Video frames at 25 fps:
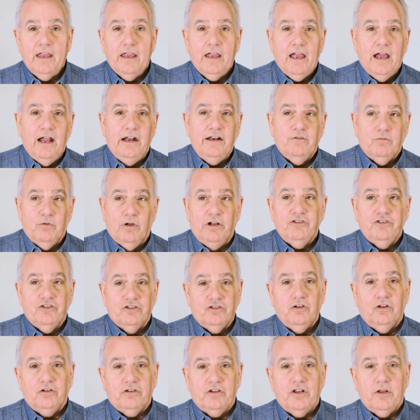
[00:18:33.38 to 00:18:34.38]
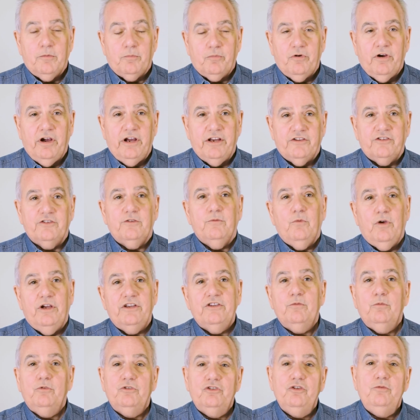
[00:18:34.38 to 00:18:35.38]
And he's, well, I just looked at the price. I
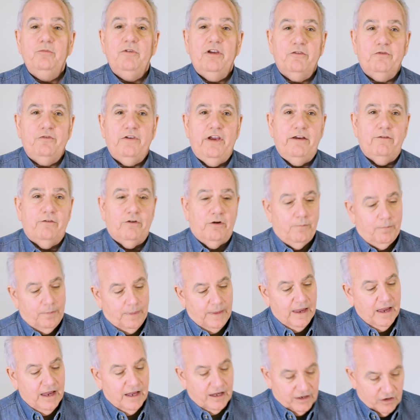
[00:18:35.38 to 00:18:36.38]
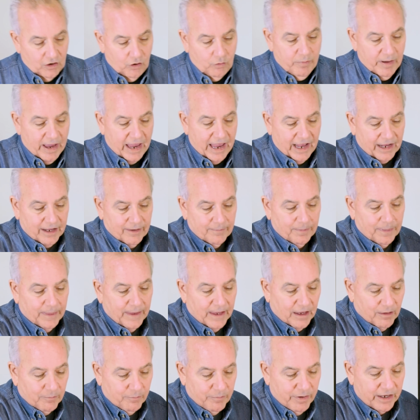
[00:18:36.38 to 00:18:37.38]
said, well, do me a favor. Go back,
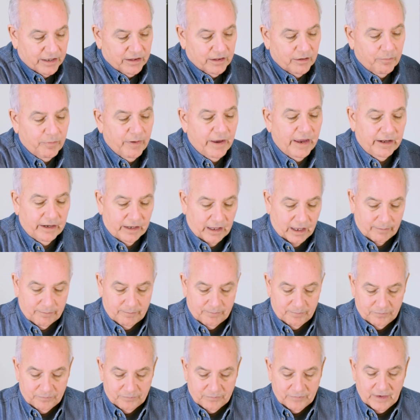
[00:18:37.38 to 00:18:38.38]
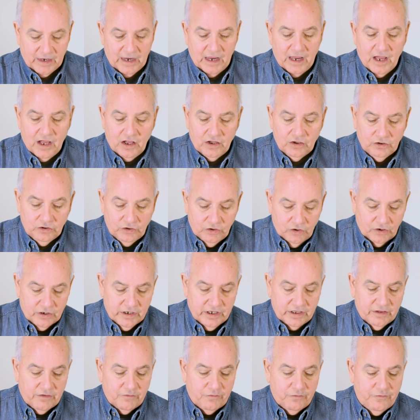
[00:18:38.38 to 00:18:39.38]
pick the pen up. Look
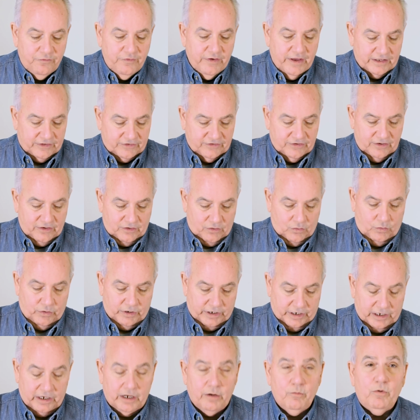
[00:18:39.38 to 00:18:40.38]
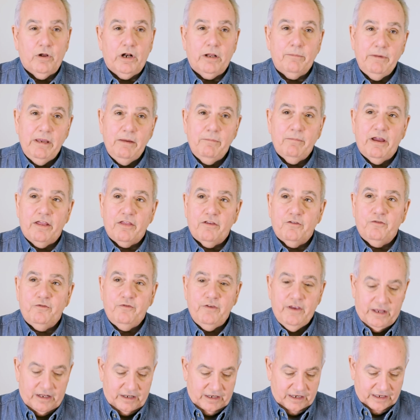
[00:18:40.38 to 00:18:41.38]
at the fit on it. What I mean by the
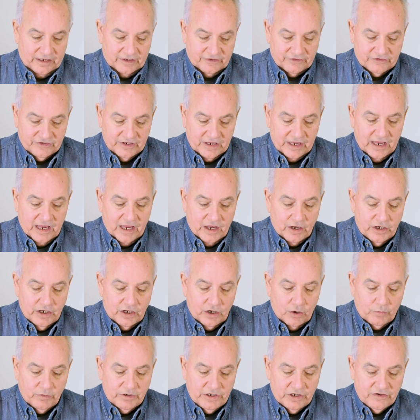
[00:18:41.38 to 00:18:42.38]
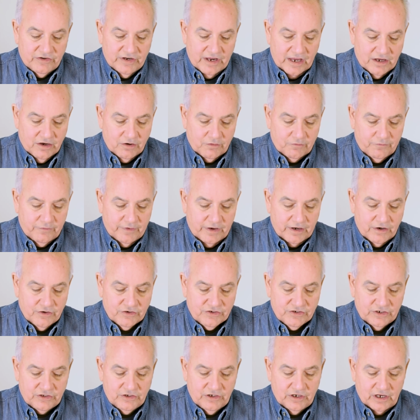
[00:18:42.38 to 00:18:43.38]
fit is, when you take your
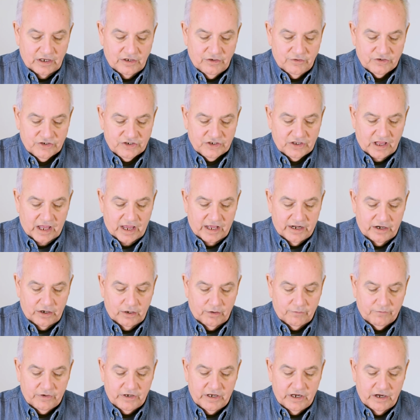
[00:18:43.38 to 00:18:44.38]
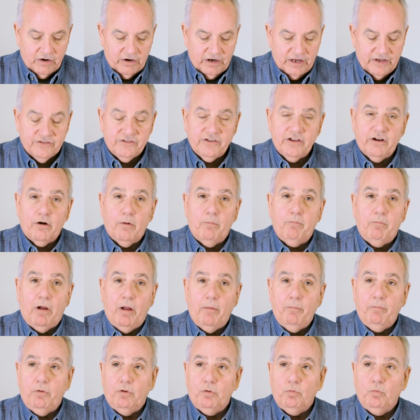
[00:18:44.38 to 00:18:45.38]
fingers and you slide it over here, is there a
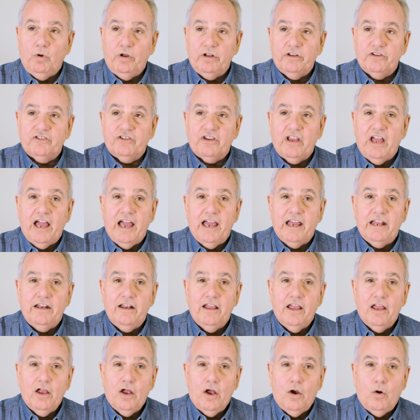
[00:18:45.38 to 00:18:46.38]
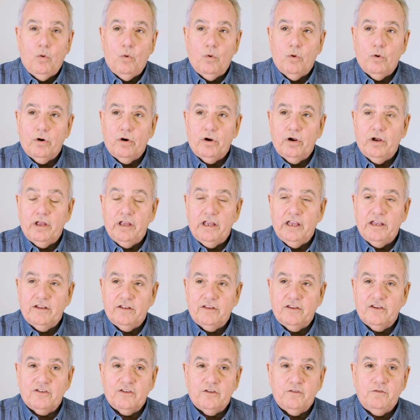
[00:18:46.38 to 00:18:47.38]
bump on one side or
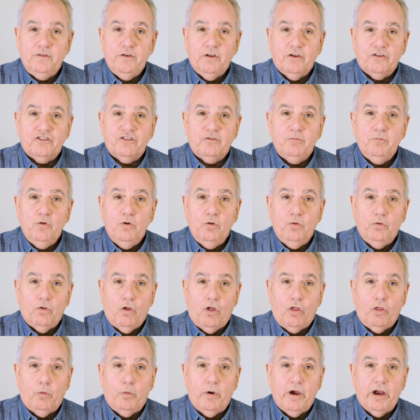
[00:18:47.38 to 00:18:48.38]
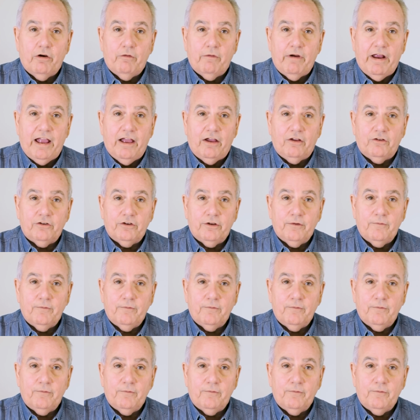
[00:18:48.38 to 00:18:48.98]
does it feel smooth all the way around?